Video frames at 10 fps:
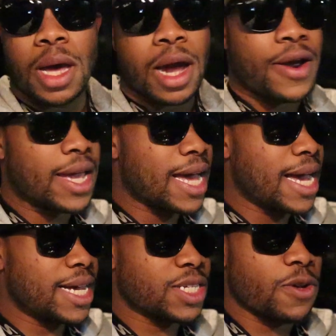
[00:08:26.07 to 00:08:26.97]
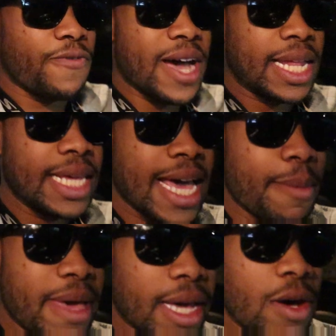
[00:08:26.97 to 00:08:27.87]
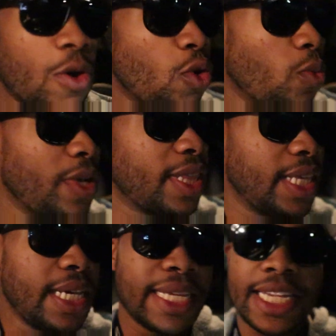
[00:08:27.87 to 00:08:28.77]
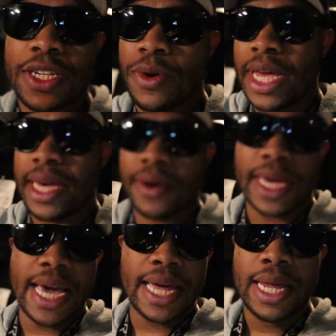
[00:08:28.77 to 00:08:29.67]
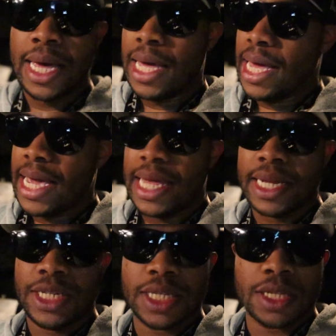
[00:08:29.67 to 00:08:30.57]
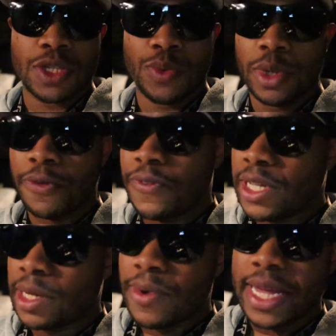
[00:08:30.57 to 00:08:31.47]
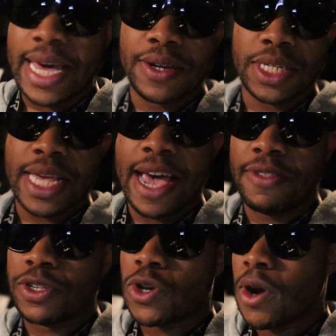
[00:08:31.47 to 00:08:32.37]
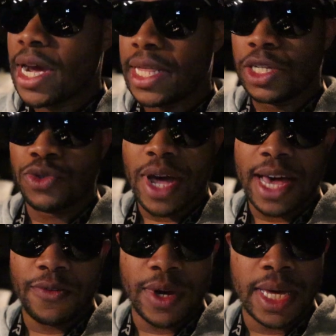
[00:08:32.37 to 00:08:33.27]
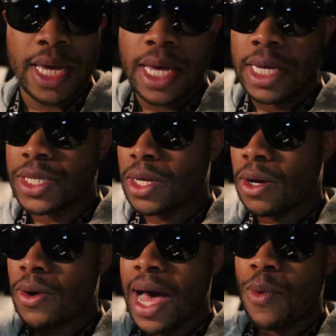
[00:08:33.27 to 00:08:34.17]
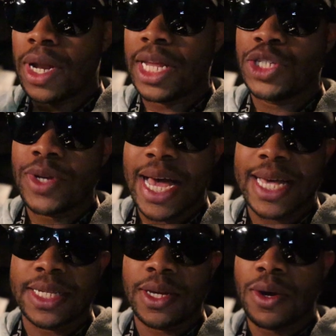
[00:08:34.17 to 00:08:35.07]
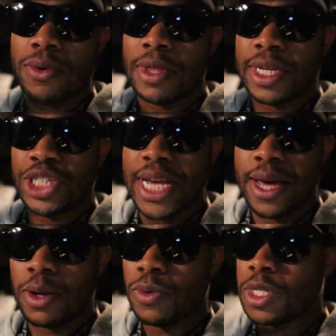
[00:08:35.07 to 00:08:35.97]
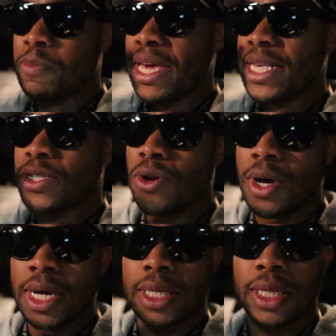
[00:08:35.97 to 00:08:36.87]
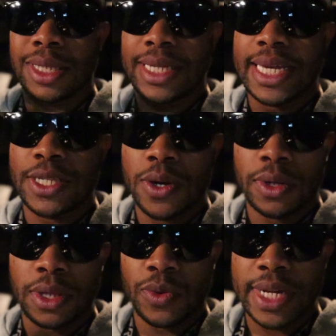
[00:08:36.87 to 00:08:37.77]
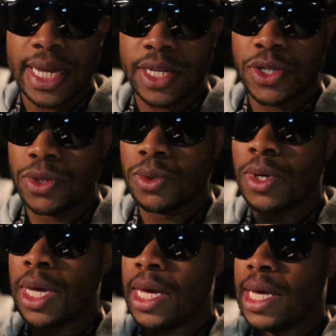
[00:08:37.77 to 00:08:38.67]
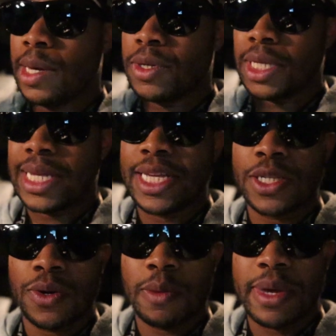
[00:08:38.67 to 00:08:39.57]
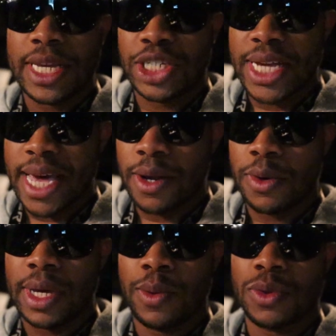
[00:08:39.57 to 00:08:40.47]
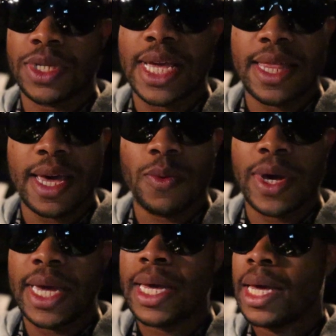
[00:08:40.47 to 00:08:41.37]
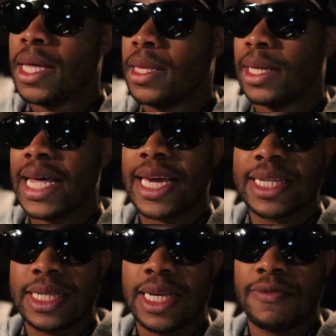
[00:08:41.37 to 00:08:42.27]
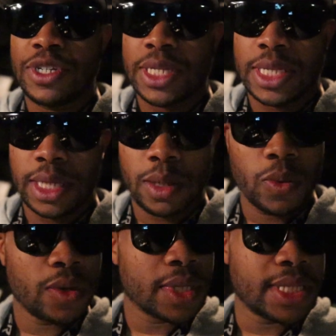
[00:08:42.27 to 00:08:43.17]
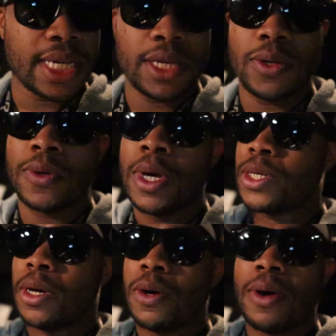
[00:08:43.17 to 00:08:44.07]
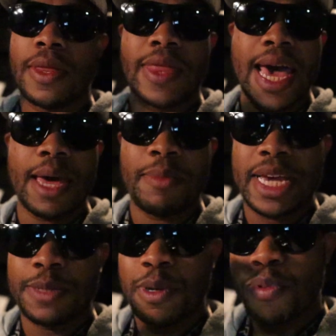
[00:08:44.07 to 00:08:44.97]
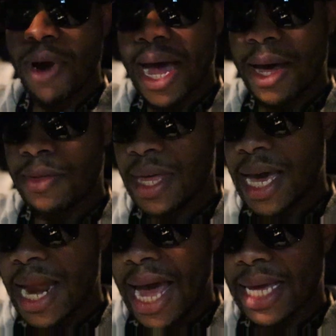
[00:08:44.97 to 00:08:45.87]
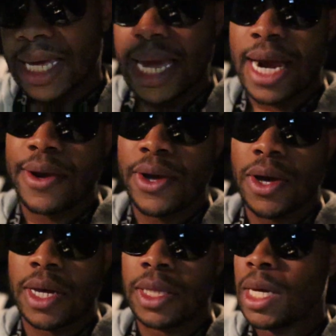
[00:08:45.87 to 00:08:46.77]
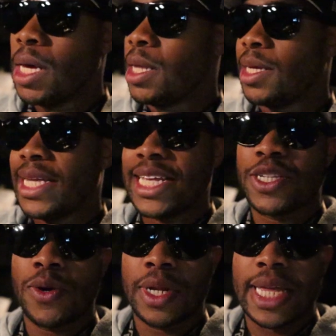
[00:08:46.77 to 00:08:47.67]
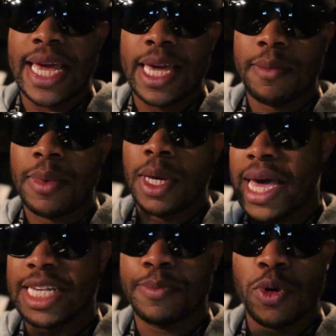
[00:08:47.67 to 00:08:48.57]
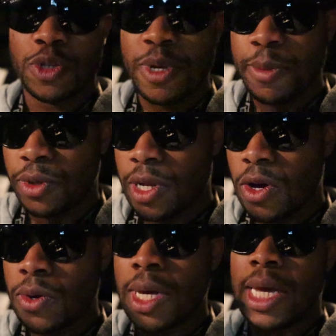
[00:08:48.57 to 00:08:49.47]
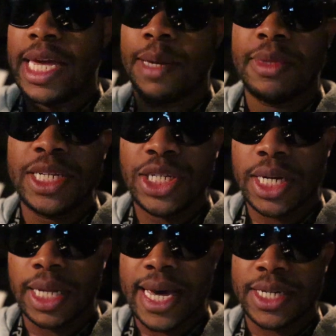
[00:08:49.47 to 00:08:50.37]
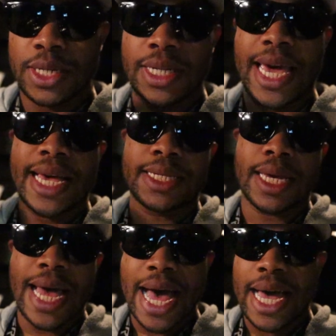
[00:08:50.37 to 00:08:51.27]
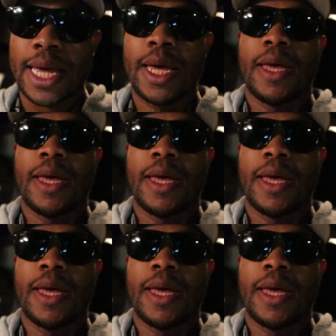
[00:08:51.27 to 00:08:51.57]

All right, guys. So finally got back home with the Daytona Hellcat. And it's just a surreal feeling right now just to have this car in the driveway. So I want to let you guys know this channel was based on the Daytona 392. It was a Daytona based channel. It will stay that way. The legacy of Genzilla will continue. So that makes me proud that I can carry on the Daytona name, as most people know MDG Collections as the guy